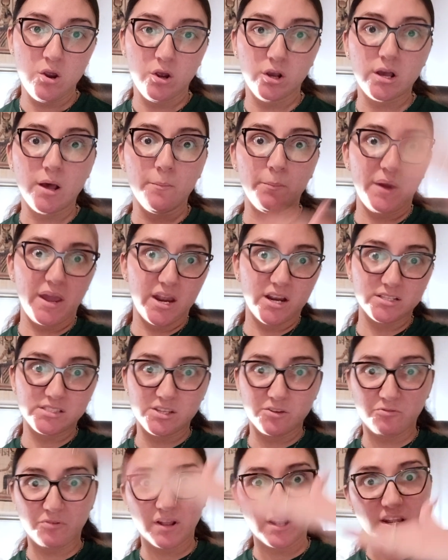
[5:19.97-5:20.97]
compared to
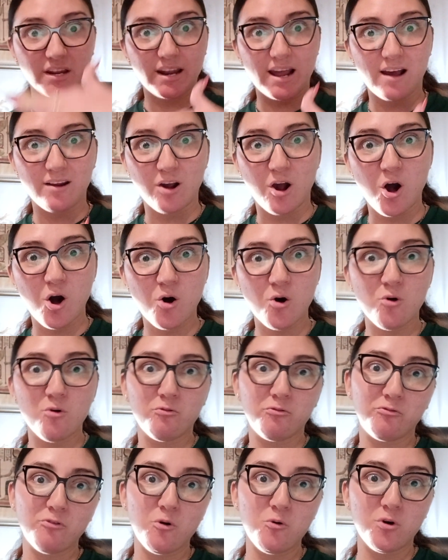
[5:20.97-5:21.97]
filling out a whole
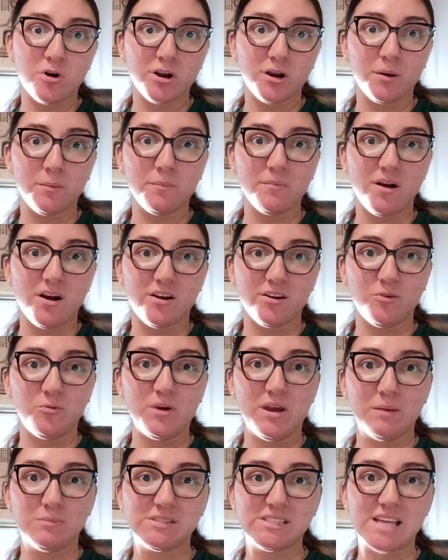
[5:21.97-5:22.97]
form on a
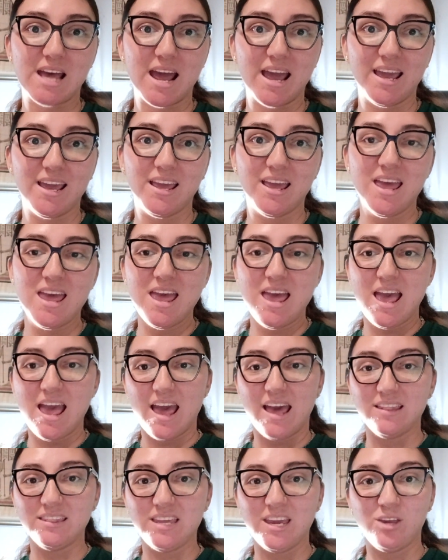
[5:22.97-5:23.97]
website
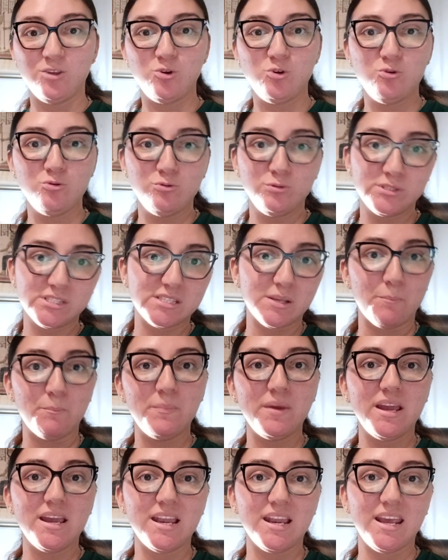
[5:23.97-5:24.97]
and then you
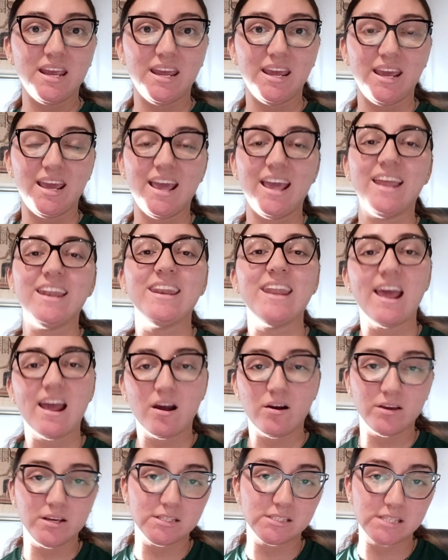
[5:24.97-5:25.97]
submit it and
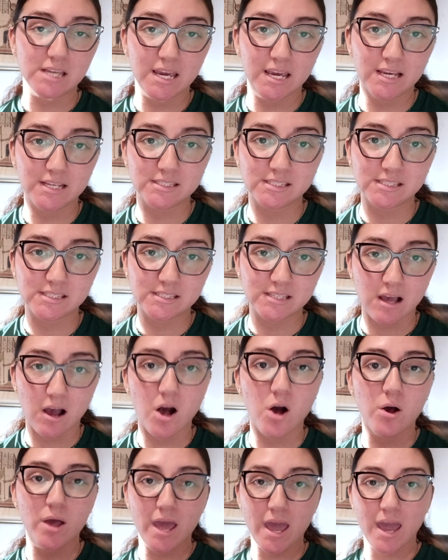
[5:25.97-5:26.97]
now it says,
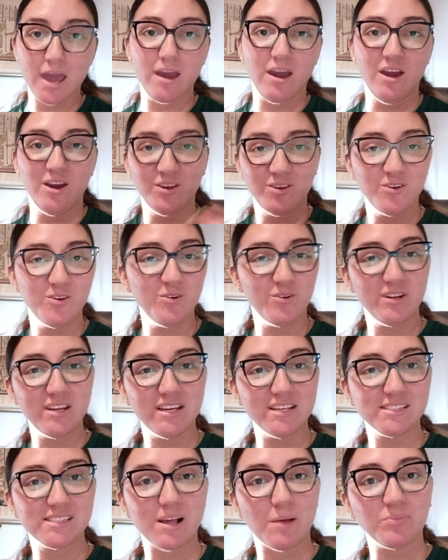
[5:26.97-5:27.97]
oh, hey, you
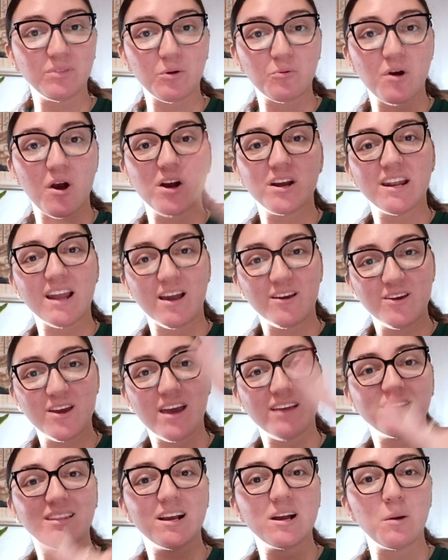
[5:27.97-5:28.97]
did something wrong and now you
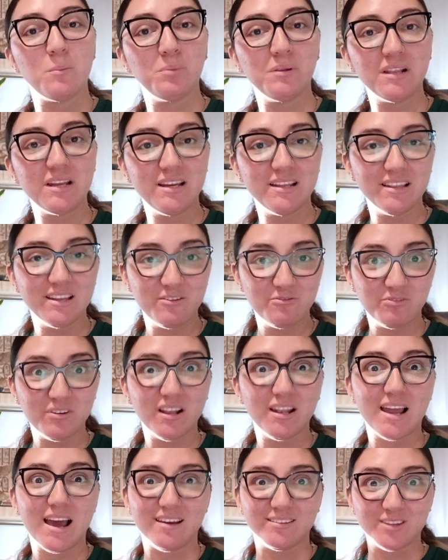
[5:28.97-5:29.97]
have to completely
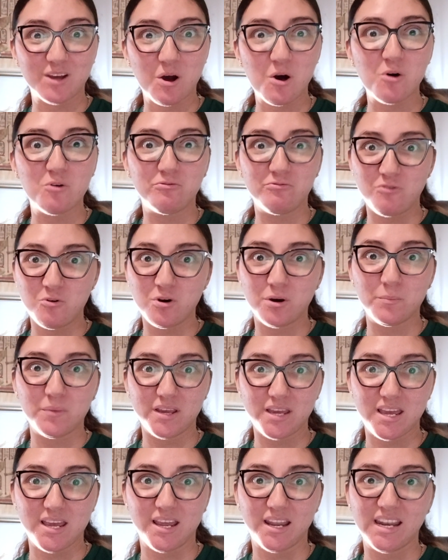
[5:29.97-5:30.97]
fill out the whole form
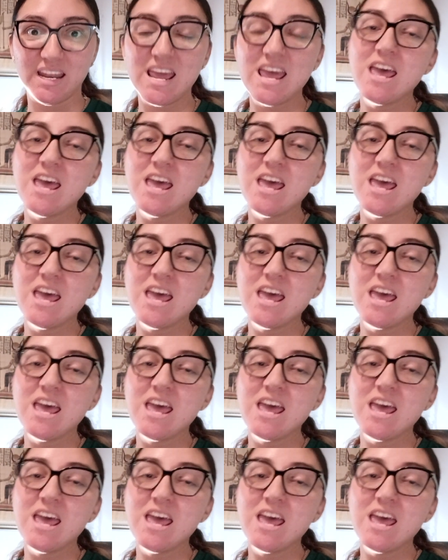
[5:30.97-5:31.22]
again.